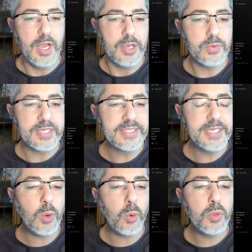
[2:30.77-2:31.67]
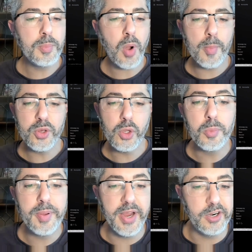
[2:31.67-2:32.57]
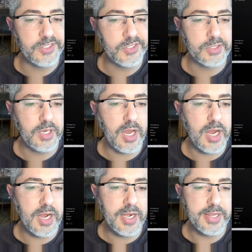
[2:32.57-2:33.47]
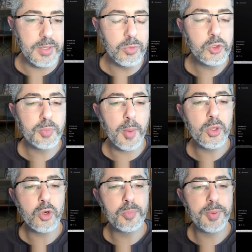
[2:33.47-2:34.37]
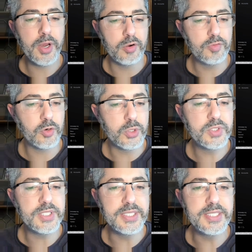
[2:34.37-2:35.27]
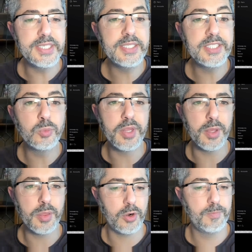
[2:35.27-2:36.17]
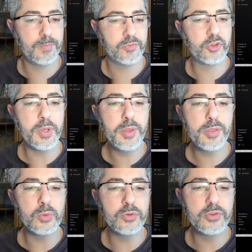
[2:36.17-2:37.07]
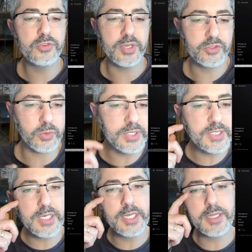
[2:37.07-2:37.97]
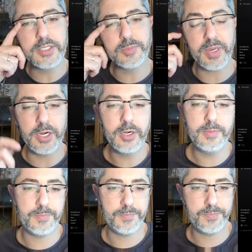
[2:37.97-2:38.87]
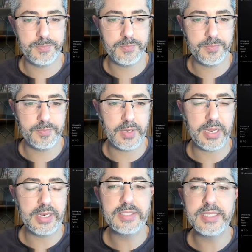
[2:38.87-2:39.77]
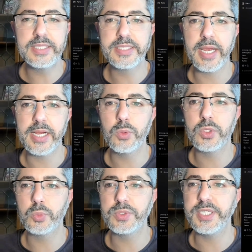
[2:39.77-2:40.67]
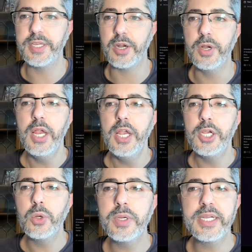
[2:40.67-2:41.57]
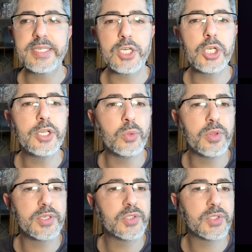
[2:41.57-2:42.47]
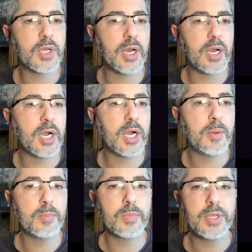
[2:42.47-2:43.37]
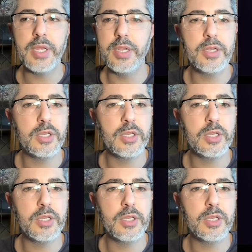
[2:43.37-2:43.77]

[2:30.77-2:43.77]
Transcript: you can see all the popular pairs. And the most popular pair for USDC is with Ether. So ETH USDC. So let's click this pair, and let's see exactly what we see there. You know Let's actually do this in